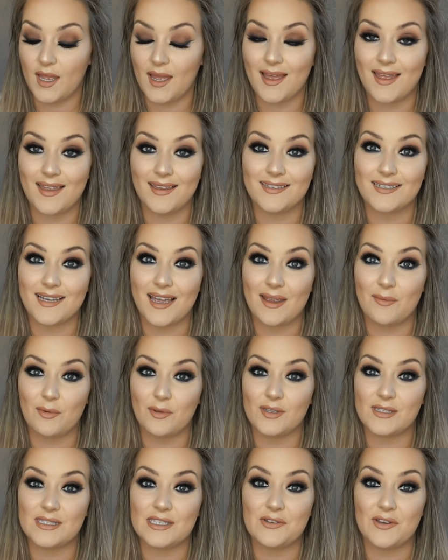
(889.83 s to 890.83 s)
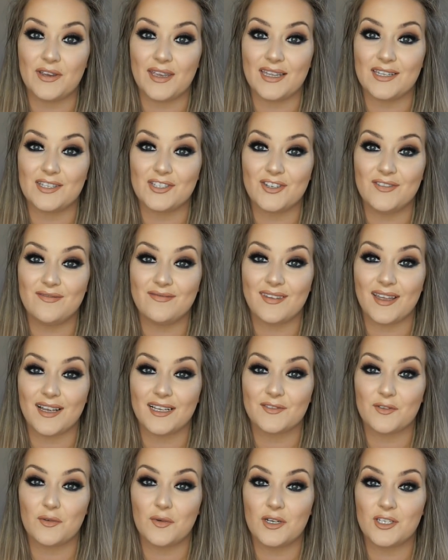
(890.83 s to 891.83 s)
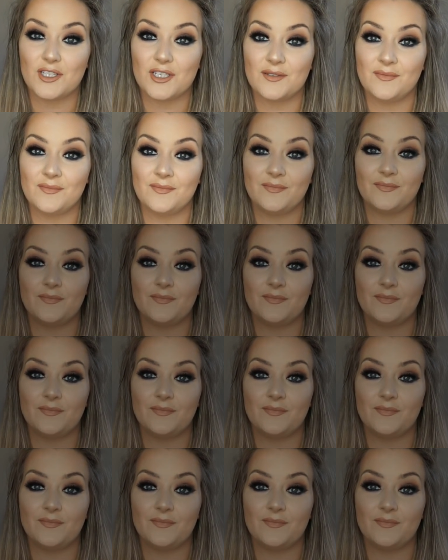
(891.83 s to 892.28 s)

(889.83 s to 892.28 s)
and I will see you again soon. Thanks for watching.